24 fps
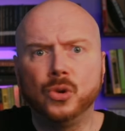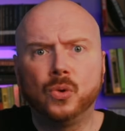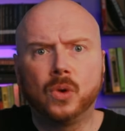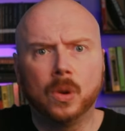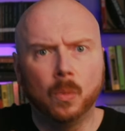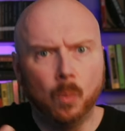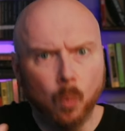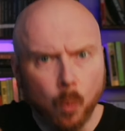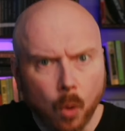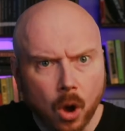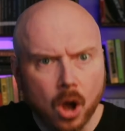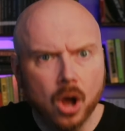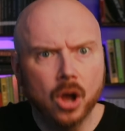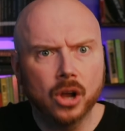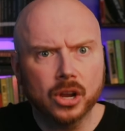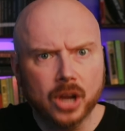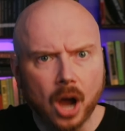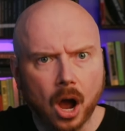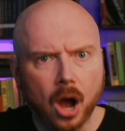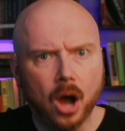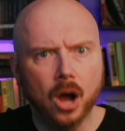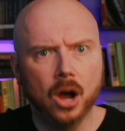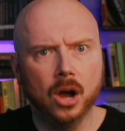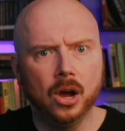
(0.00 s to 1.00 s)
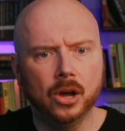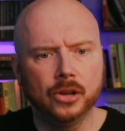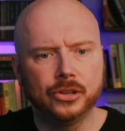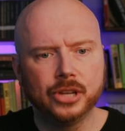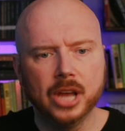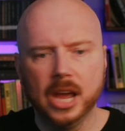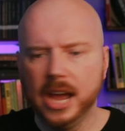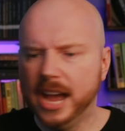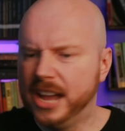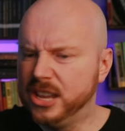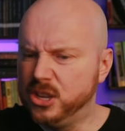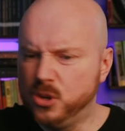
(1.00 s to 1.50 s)
can work hard
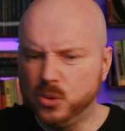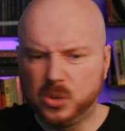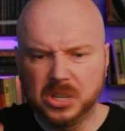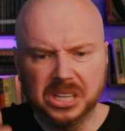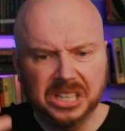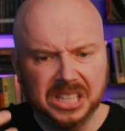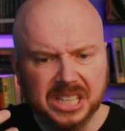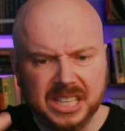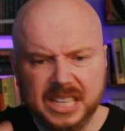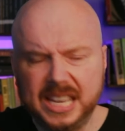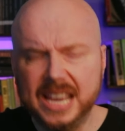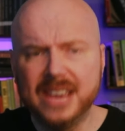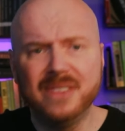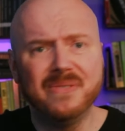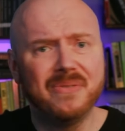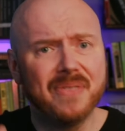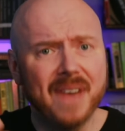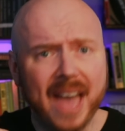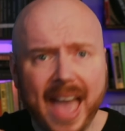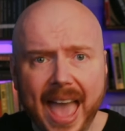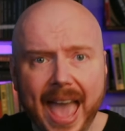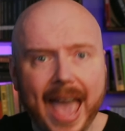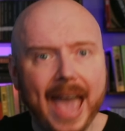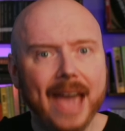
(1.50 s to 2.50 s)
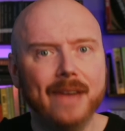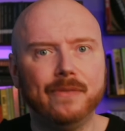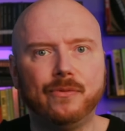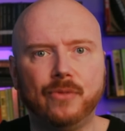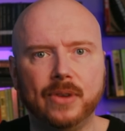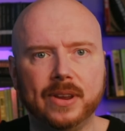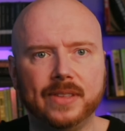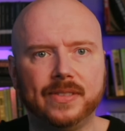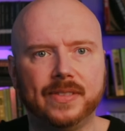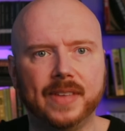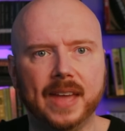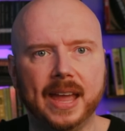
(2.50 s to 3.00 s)
and you can give
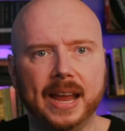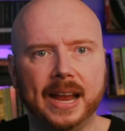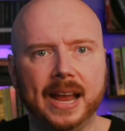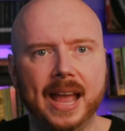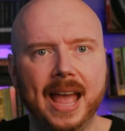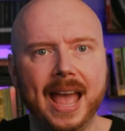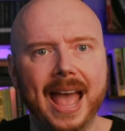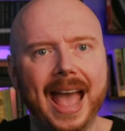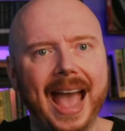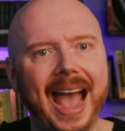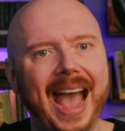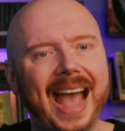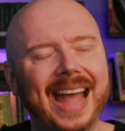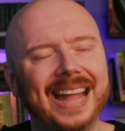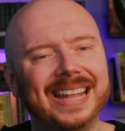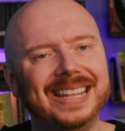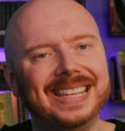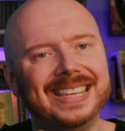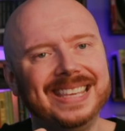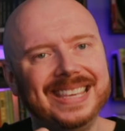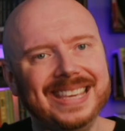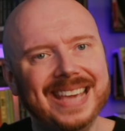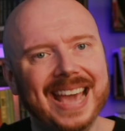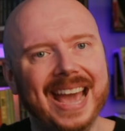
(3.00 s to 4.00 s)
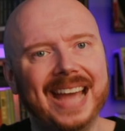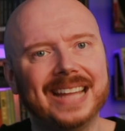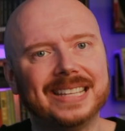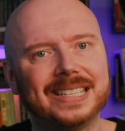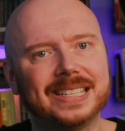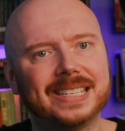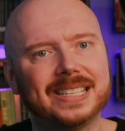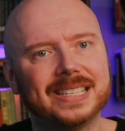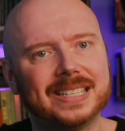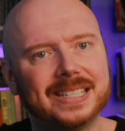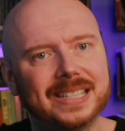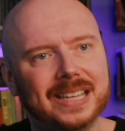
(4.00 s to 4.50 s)
everything and yet
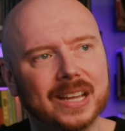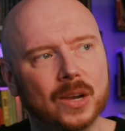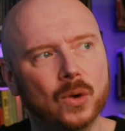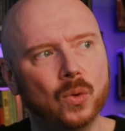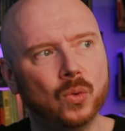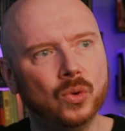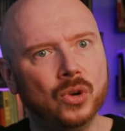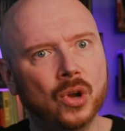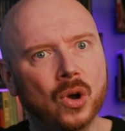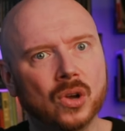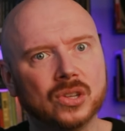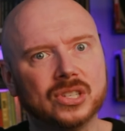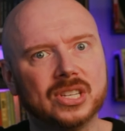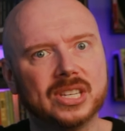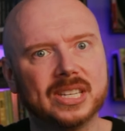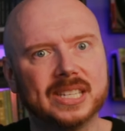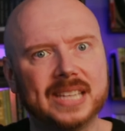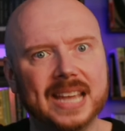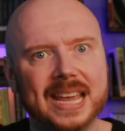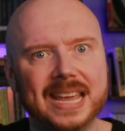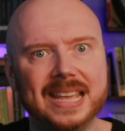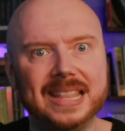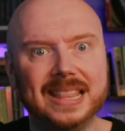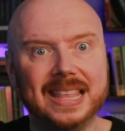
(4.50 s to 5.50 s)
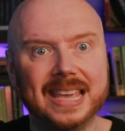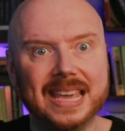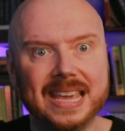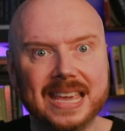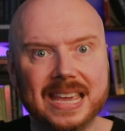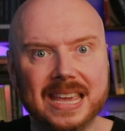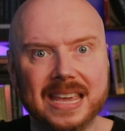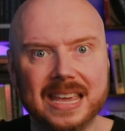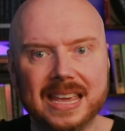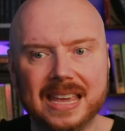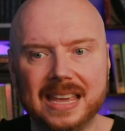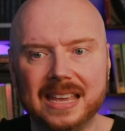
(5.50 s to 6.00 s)
still not see
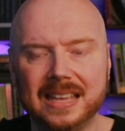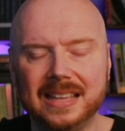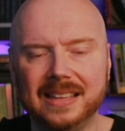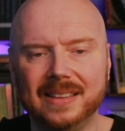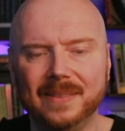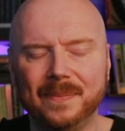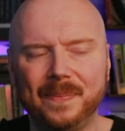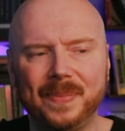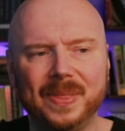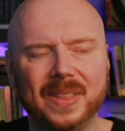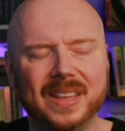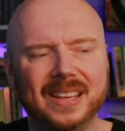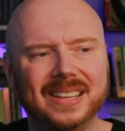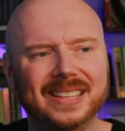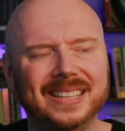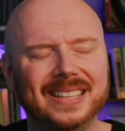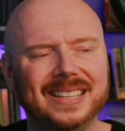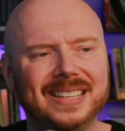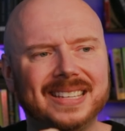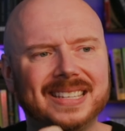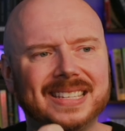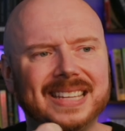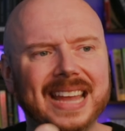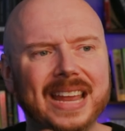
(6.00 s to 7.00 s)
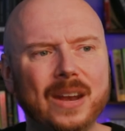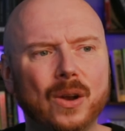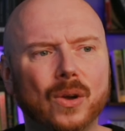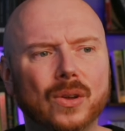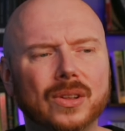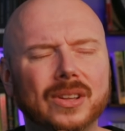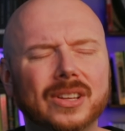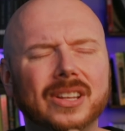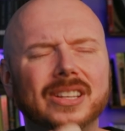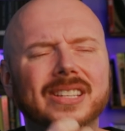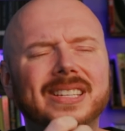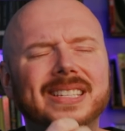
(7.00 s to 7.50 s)
the see not
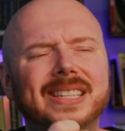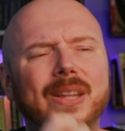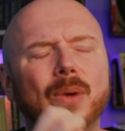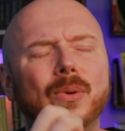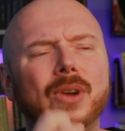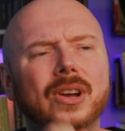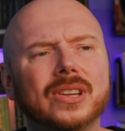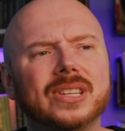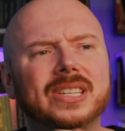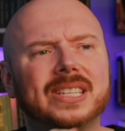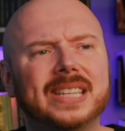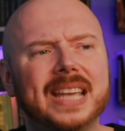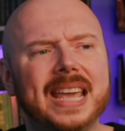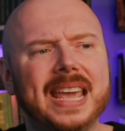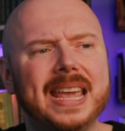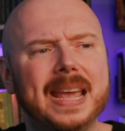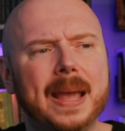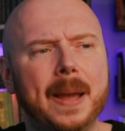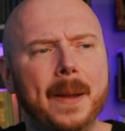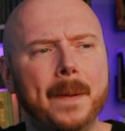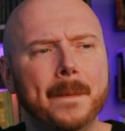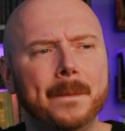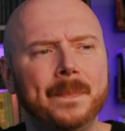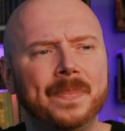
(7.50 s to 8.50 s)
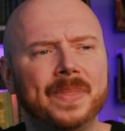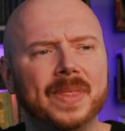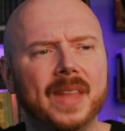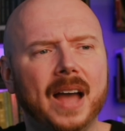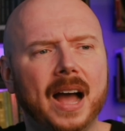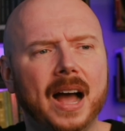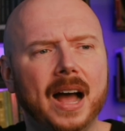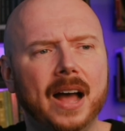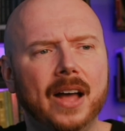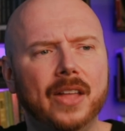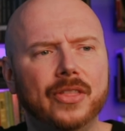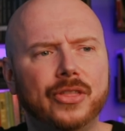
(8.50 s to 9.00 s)
still not see
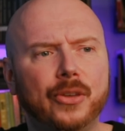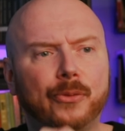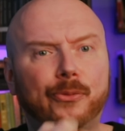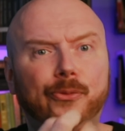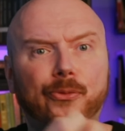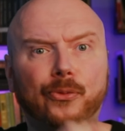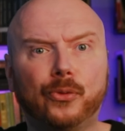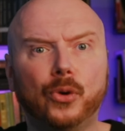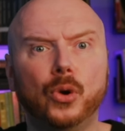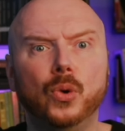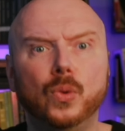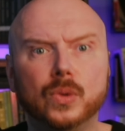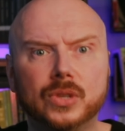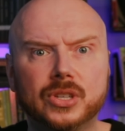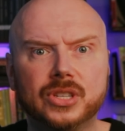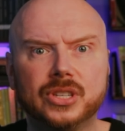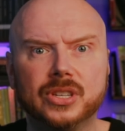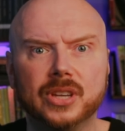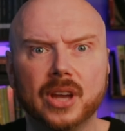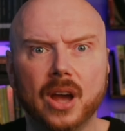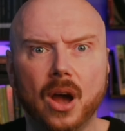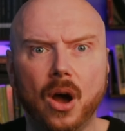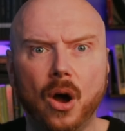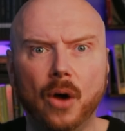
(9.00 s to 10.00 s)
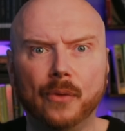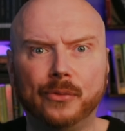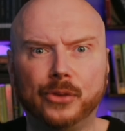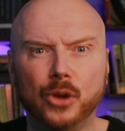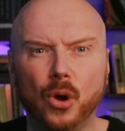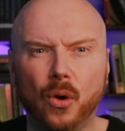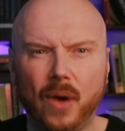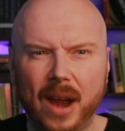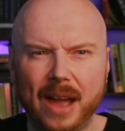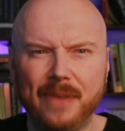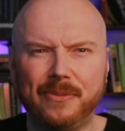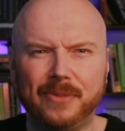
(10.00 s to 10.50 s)
uh, the fruits of
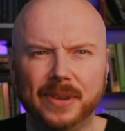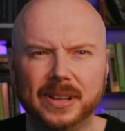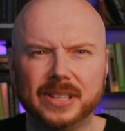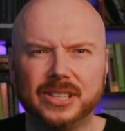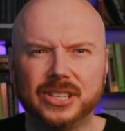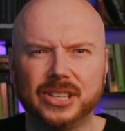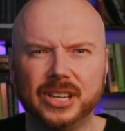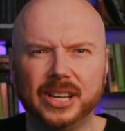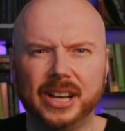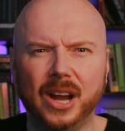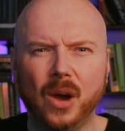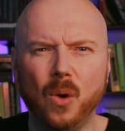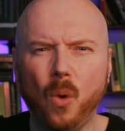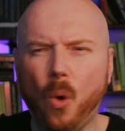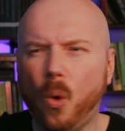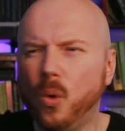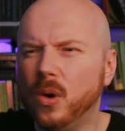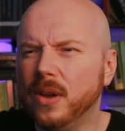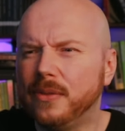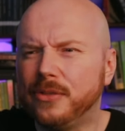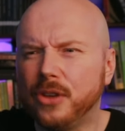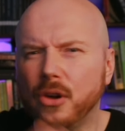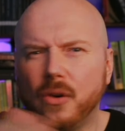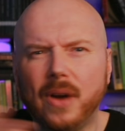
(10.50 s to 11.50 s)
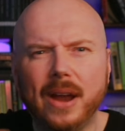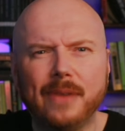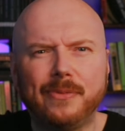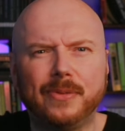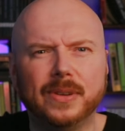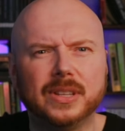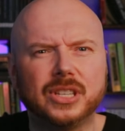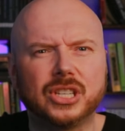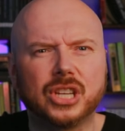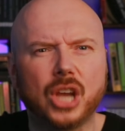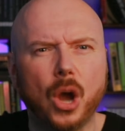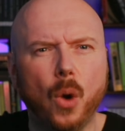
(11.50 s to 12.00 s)
your efforts you know all of your
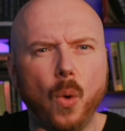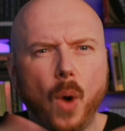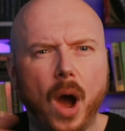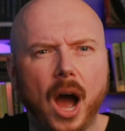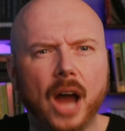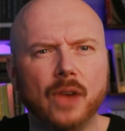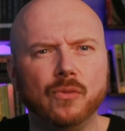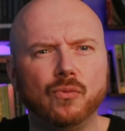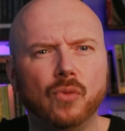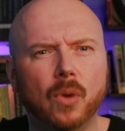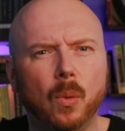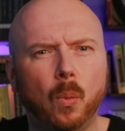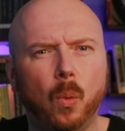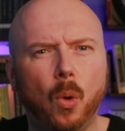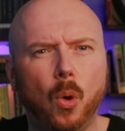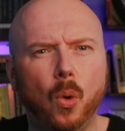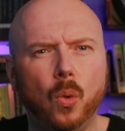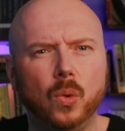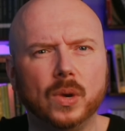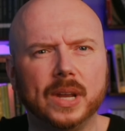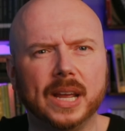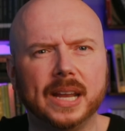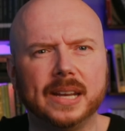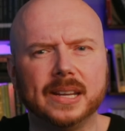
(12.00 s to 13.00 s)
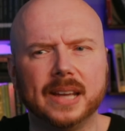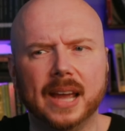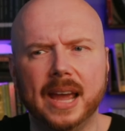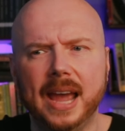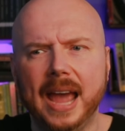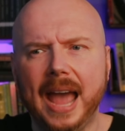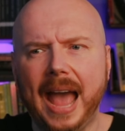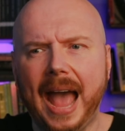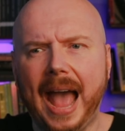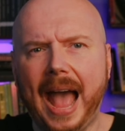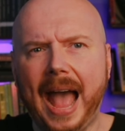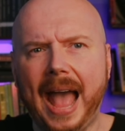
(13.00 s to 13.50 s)
efforts go unrewarded
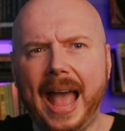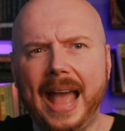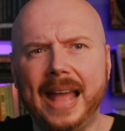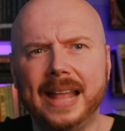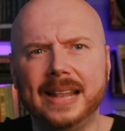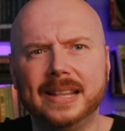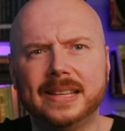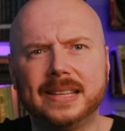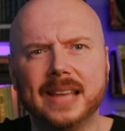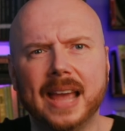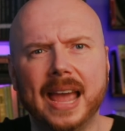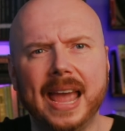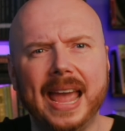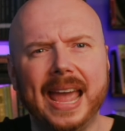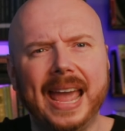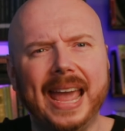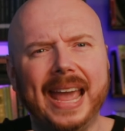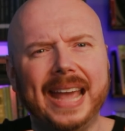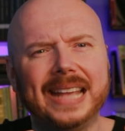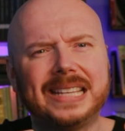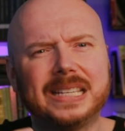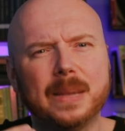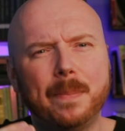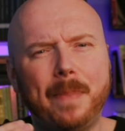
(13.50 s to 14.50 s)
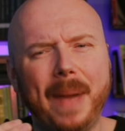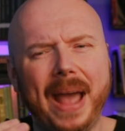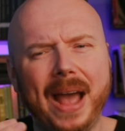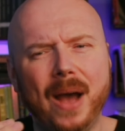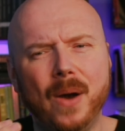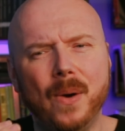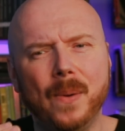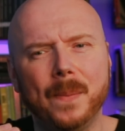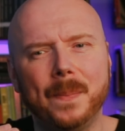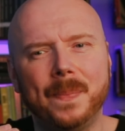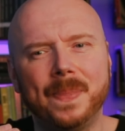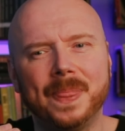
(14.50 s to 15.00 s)
and it's
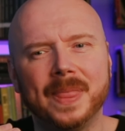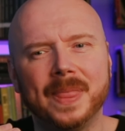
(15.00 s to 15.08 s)
about